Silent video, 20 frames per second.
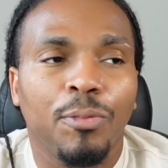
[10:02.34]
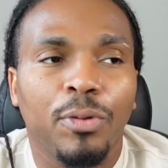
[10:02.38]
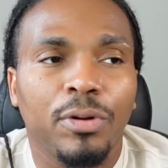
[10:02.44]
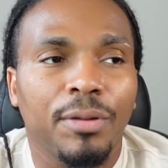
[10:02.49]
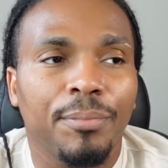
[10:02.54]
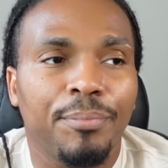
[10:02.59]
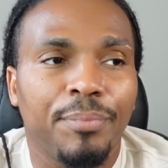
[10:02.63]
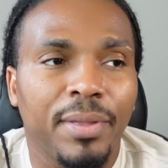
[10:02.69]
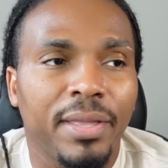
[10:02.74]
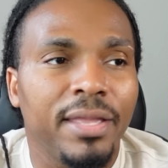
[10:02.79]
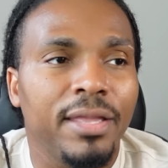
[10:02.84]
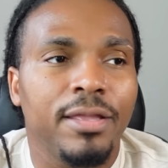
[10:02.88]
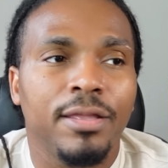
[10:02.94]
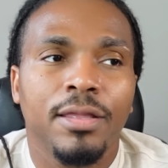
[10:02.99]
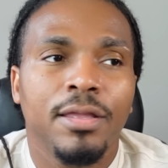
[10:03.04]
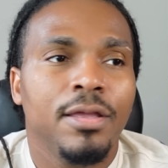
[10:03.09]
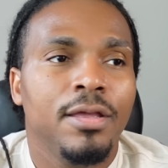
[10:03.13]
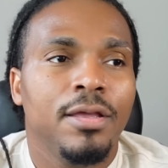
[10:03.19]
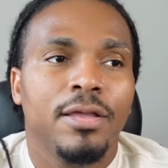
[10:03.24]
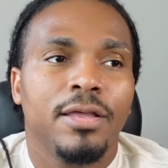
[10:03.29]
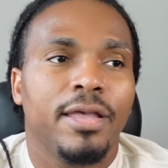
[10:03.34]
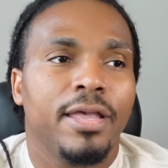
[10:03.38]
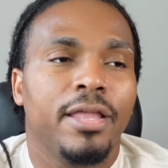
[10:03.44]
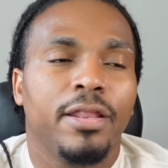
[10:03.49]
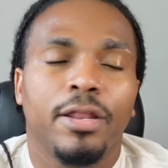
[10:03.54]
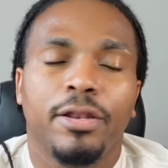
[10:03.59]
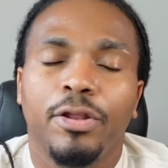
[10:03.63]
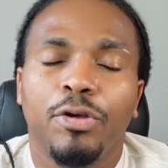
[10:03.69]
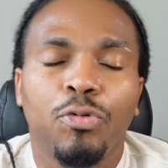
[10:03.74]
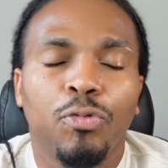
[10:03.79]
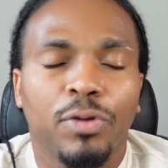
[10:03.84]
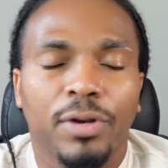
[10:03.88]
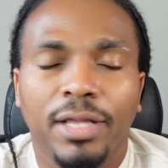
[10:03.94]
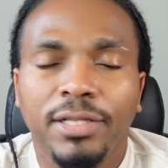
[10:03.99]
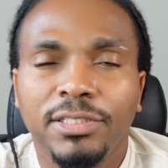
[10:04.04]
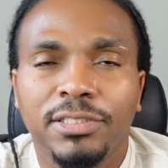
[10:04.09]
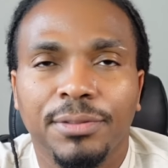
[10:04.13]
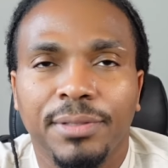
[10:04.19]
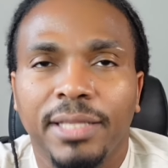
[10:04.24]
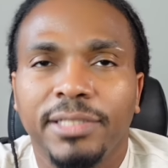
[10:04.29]
want to be in a new
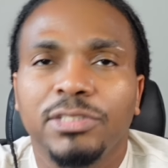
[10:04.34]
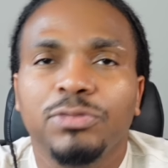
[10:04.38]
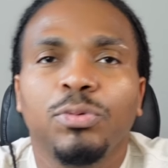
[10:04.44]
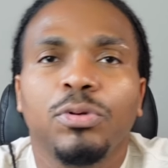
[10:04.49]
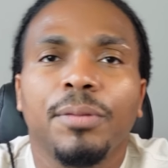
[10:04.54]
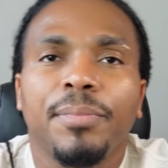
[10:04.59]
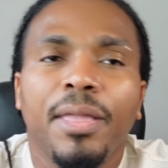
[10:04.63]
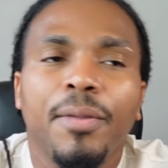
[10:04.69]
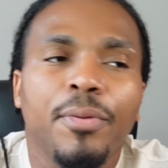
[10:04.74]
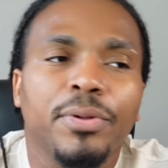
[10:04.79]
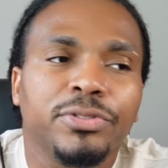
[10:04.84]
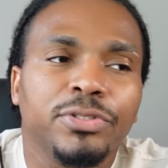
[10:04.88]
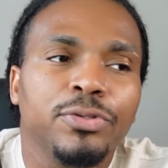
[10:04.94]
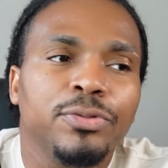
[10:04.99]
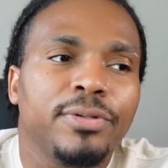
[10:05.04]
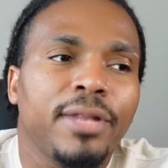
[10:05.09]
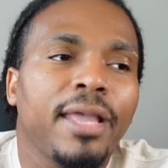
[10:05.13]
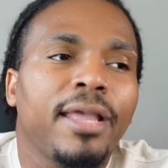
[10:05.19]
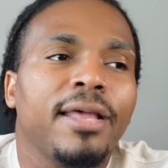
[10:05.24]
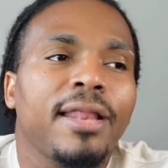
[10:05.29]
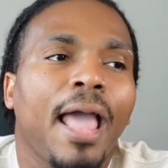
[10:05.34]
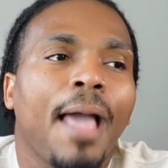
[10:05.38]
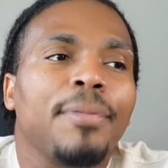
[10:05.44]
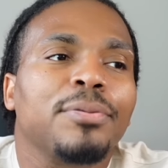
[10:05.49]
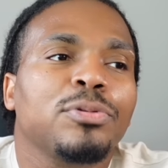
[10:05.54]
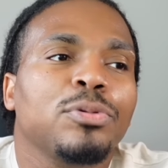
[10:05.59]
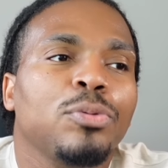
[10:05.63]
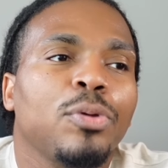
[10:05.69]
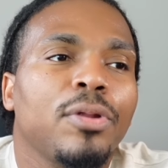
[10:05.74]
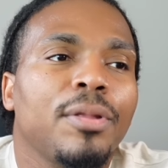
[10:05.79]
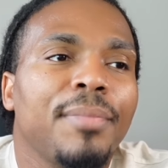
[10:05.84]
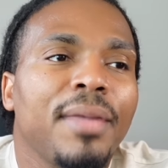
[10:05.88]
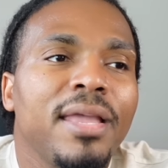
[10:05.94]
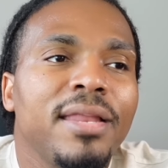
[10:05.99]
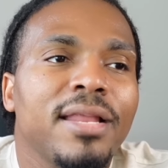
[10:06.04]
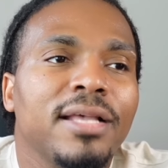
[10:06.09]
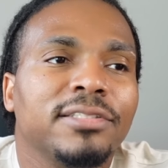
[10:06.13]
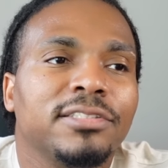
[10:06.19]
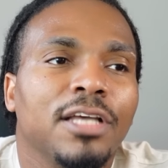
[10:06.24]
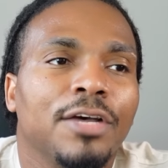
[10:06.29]
relationship, they just want to be with you. They can absolutely
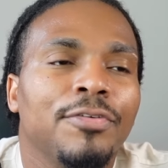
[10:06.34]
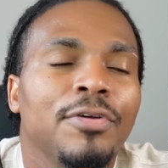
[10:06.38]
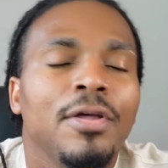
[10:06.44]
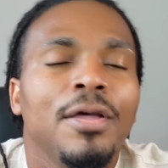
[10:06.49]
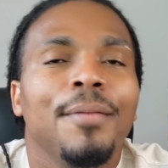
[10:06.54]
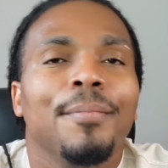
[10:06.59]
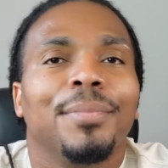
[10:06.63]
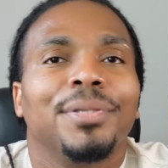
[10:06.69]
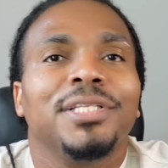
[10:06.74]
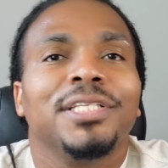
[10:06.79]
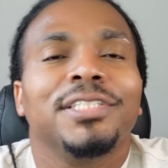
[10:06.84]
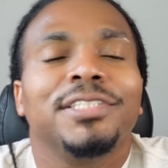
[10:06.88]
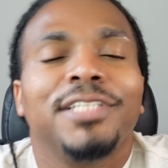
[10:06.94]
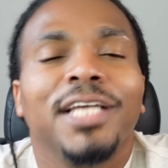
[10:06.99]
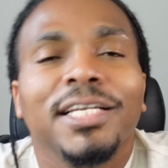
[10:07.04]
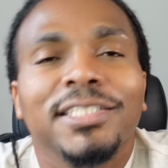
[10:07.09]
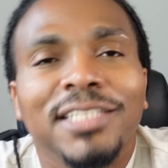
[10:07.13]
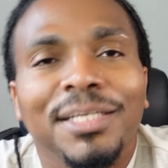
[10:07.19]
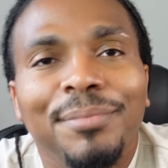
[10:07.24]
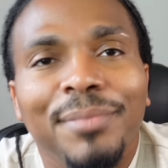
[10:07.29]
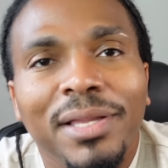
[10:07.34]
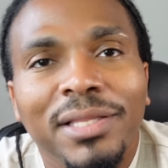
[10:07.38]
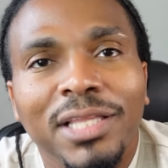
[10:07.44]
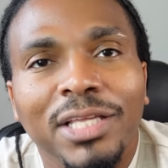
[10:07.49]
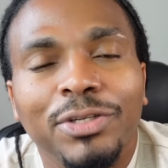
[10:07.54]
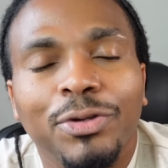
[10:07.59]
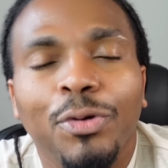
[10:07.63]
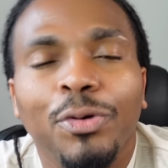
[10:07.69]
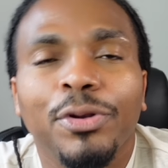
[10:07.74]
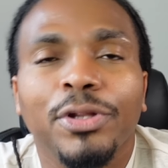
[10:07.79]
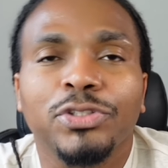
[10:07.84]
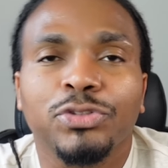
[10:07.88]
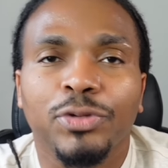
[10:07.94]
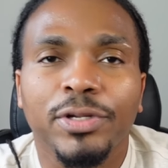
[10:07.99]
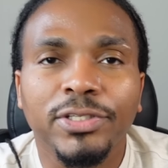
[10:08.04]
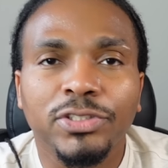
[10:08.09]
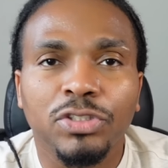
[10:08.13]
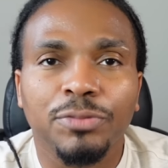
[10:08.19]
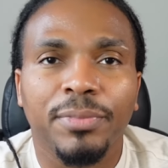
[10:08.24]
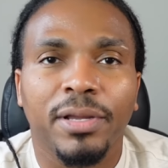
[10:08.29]
mean that stuff, but that doesn't mean they're going to
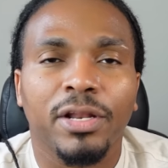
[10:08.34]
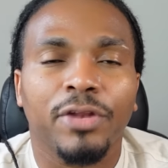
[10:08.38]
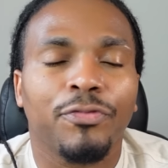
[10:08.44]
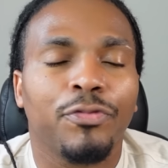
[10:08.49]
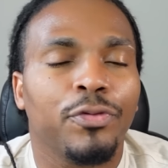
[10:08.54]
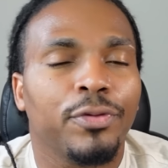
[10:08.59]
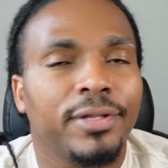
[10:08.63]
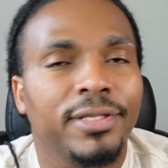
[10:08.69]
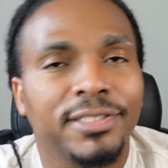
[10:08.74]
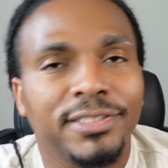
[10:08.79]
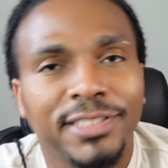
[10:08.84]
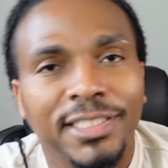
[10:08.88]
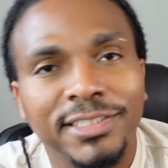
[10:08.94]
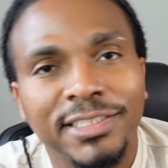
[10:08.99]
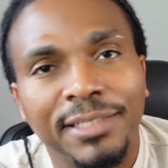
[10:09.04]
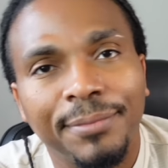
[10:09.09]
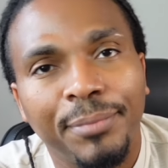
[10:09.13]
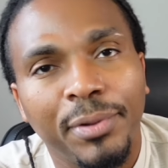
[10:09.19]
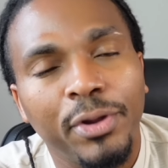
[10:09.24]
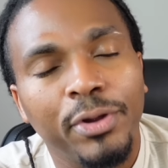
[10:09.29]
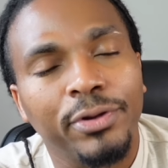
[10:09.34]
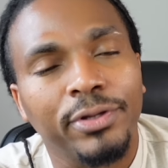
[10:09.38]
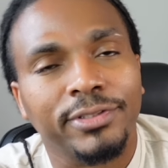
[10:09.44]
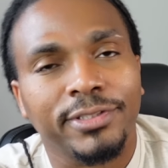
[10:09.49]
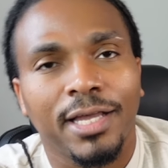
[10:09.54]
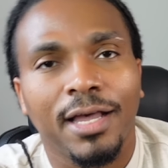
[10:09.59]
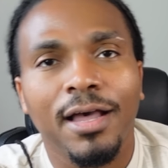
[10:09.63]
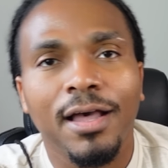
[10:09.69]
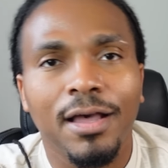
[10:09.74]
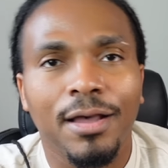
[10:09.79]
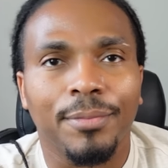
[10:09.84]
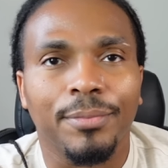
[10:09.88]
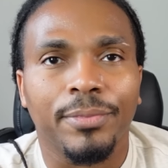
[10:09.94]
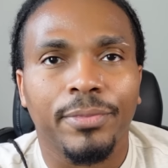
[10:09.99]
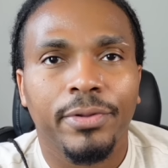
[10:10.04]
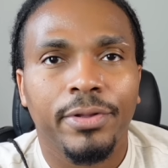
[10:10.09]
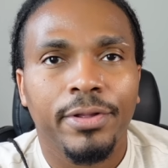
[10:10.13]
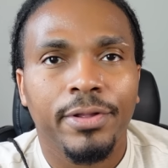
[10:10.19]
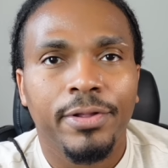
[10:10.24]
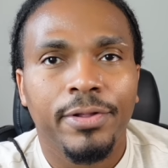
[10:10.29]
treat you better for a consistent period of time.
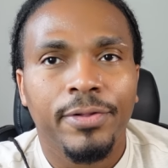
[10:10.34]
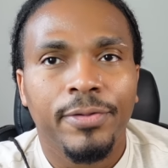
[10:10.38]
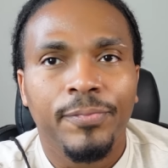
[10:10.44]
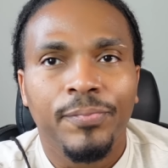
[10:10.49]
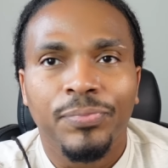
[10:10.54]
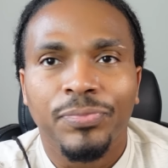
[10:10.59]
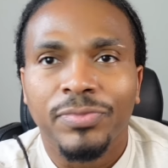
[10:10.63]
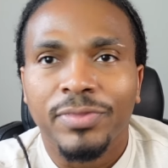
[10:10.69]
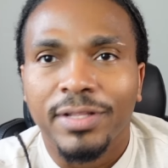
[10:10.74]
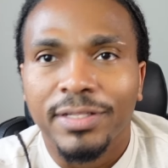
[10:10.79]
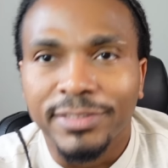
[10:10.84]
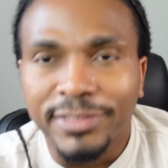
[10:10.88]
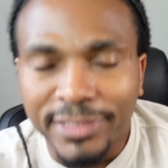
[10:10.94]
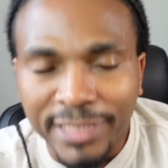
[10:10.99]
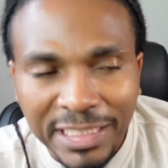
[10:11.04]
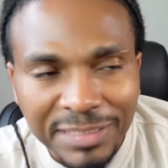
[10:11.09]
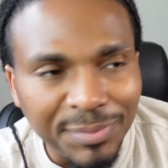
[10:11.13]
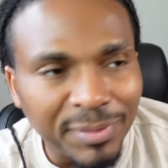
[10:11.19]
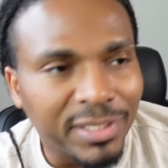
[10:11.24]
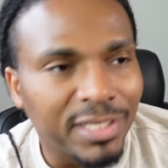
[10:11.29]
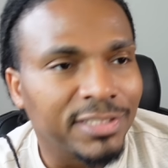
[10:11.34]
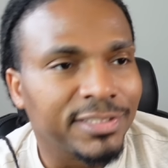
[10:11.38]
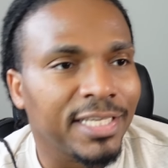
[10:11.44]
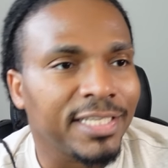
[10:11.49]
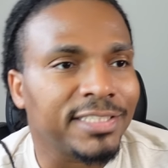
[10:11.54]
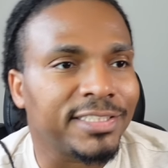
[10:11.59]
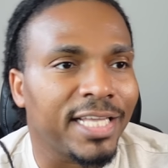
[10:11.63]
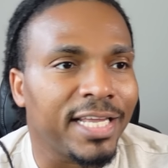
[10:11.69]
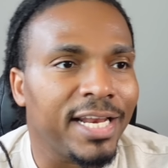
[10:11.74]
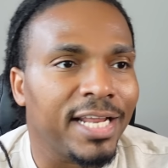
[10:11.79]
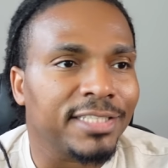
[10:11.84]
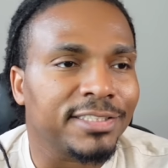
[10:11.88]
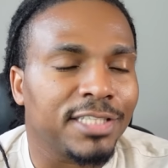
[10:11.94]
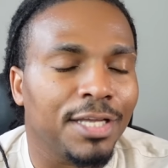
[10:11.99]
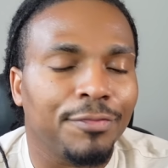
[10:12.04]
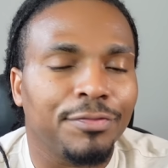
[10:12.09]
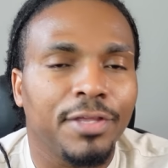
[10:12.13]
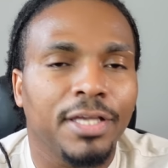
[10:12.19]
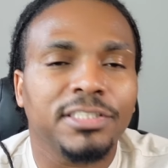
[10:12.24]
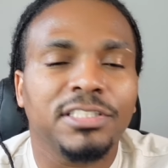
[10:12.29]
Just because they say that
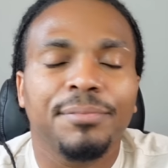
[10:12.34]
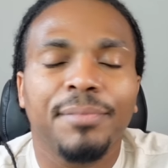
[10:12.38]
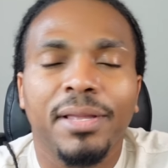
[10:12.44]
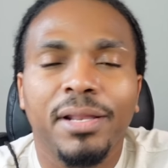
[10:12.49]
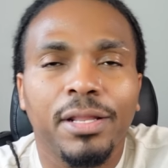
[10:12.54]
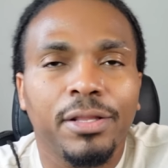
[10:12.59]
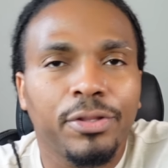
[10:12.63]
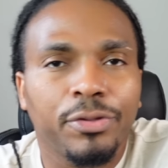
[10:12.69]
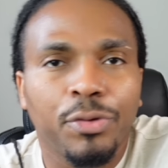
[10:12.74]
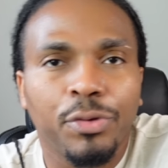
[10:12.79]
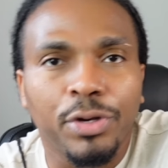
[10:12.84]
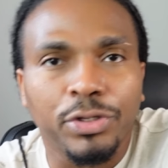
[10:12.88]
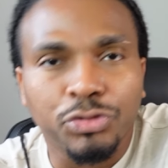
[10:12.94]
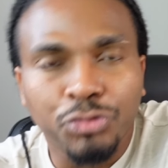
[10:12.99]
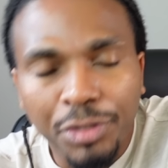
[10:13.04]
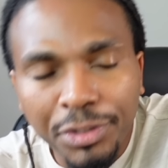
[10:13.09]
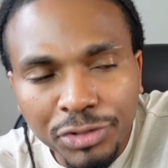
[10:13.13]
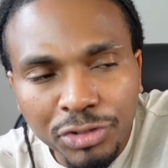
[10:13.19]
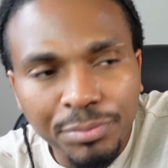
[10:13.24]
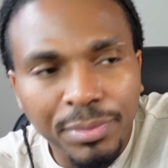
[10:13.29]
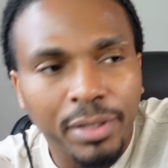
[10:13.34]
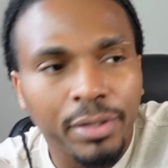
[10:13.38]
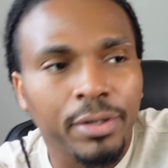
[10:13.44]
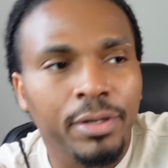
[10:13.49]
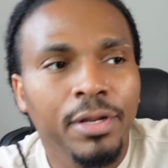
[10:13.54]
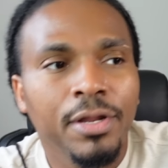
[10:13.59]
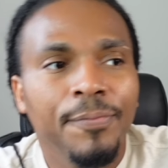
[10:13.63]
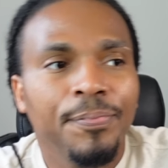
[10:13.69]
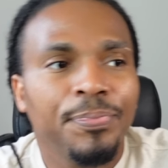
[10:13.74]
stuff doesn't mean that they're going to treat you better,